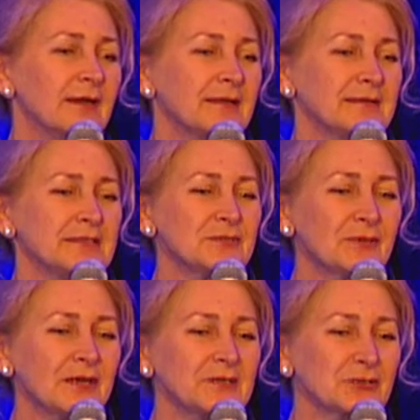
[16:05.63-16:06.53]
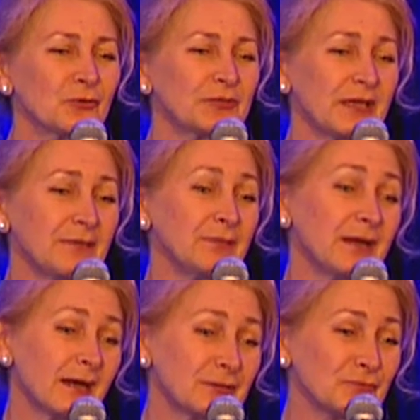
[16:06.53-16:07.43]
and that's why it's called
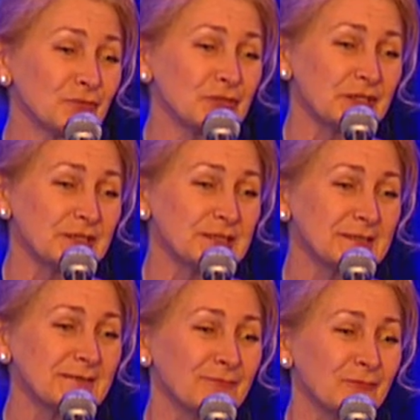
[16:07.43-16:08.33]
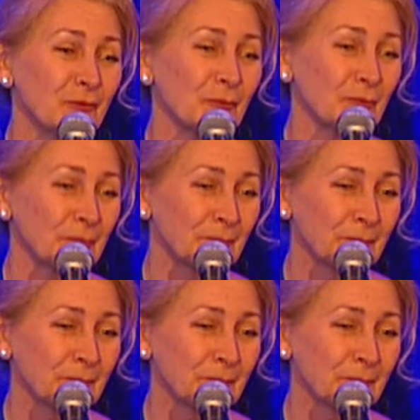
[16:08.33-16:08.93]
APR246 from